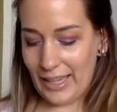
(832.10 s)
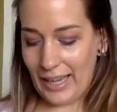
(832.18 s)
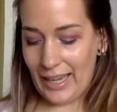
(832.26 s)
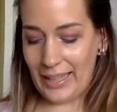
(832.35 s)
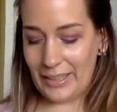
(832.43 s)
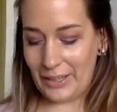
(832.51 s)

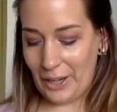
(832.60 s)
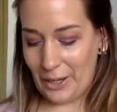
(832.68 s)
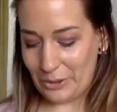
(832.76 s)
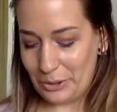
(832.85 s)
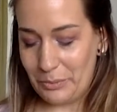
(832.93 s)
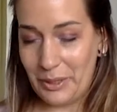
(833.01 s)
I don't know how
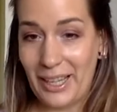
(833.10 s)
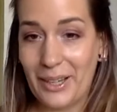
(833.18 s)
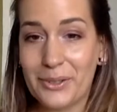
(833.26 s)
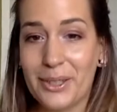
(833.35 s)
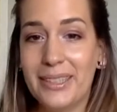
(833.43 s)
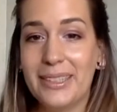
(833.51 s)
to
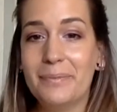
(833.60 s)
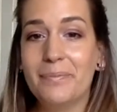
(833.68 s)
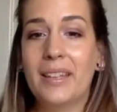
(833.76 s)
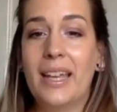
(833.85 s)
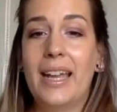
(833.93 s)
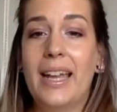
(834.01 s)
pronounce it.
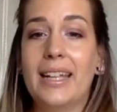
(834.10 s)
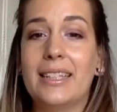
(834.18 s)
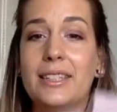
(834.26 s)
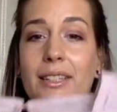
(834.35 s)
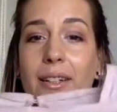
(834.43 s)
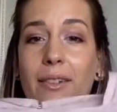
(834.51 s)

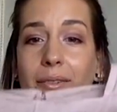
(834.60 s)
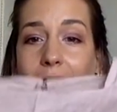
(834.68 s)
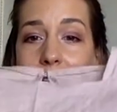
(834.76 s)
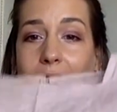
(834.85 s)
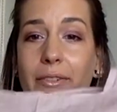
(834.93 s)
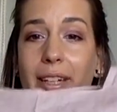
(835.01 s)
It's
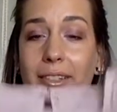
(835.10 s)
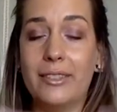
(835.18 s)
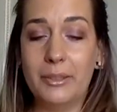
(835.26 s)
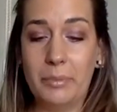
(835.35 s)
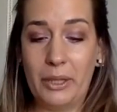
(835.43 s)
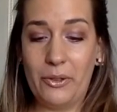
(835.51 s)
very
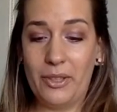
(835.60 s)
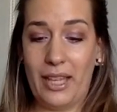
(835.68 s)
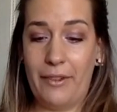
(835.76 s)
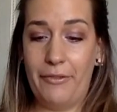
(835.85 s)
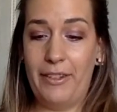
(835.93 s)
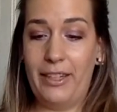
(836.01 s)
wrinkled because I
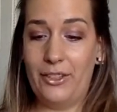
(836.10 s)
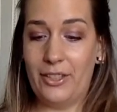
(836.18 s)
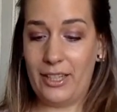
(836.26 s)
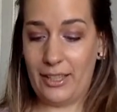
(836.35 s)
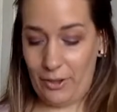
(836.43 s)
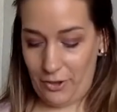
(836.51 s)
finished
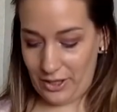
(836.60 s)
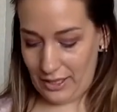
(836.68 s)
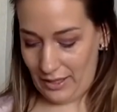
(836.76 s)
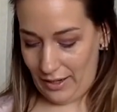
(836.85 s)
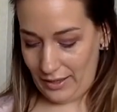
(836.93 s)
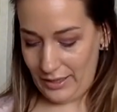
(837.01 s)
it last
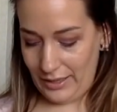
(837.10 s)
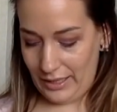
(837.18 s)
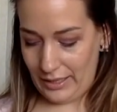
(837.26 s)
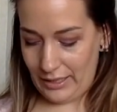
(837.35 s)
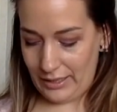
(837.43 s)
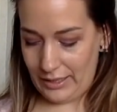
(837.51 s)
night,
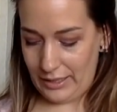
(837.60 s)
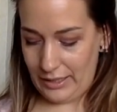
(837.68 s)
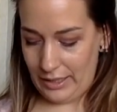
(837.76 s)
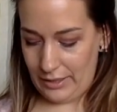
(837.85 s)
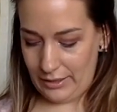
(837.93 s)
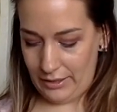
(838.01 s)
and I see
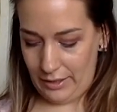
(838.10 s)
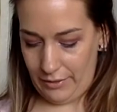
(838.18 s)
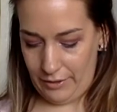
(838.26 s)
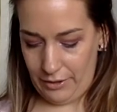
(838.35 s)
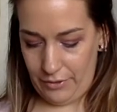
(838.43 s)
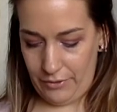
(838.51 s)
I have
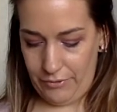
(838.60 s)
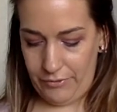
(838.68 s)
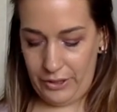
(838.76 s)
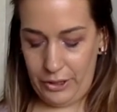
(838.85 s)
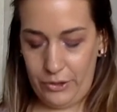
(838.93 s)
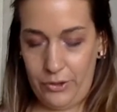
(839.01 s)
a
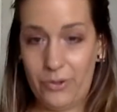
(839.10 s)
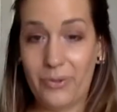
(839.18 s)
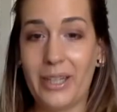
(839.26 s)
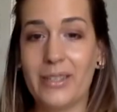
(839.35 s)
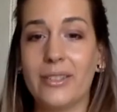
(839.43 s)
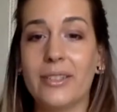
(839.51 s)
few
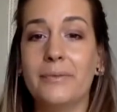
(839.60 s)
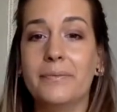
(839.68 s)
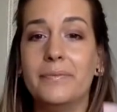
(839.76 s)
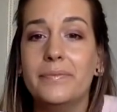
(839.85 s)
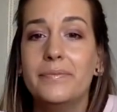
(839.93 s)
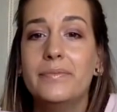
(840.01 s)
threads
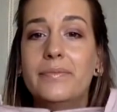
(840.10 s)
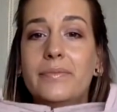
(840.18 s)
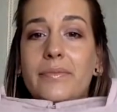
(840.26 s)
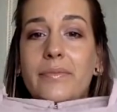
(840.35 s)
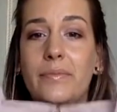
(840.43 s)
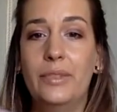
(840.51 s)

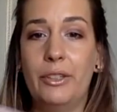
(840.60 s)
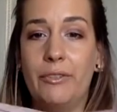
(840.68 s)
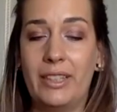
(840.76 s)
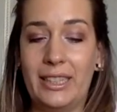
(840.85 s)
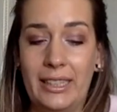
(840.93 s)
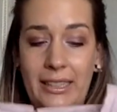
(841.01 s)
to
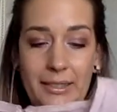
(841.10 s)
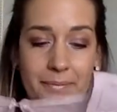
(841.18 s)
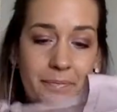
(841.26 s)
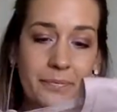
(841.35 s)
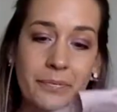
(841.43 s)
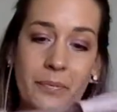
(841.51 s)
fit in,
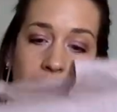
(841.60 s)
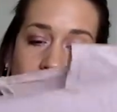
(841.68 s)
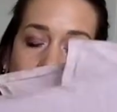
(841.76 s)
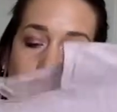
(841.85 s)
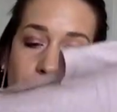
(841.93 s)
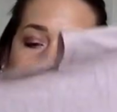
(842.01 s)

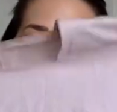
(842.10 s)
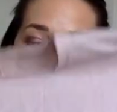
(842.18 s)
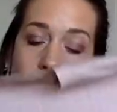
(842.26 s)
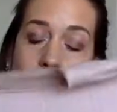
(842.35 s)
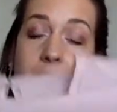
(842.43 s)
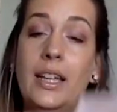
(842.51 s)
to cut
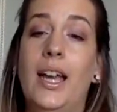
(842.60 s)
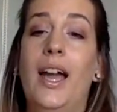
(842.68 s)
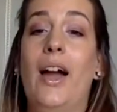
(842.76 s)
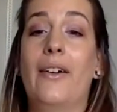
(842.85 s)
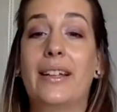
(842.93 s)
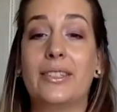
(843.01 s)
out.
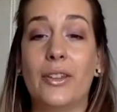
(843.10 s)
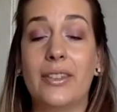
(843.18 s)
Okay, so